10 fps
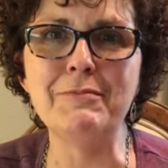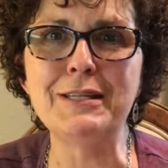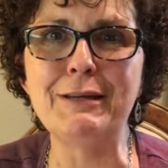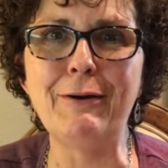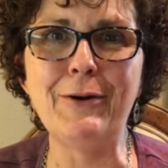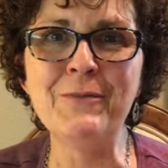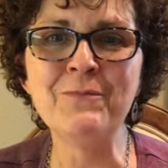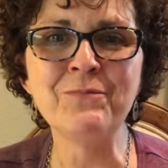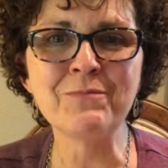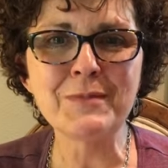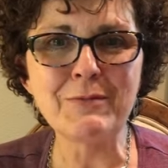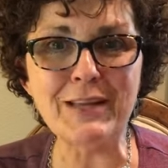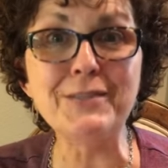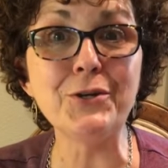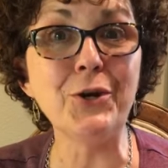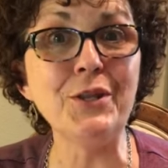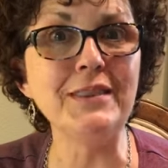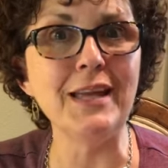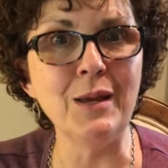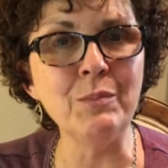So that's a
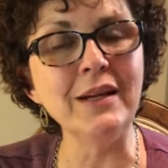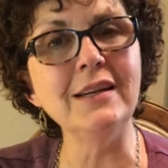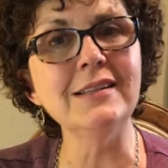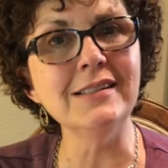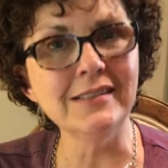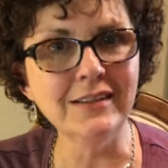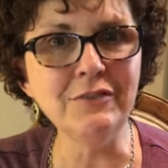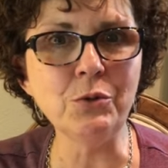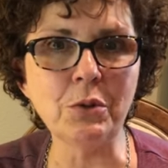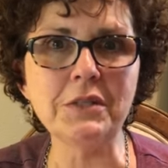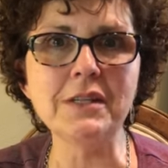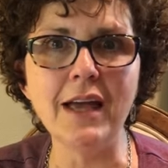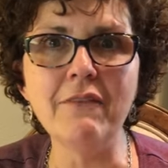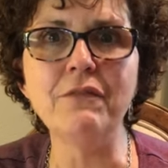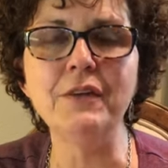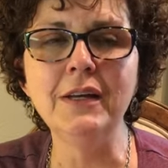good thing because, of course, I have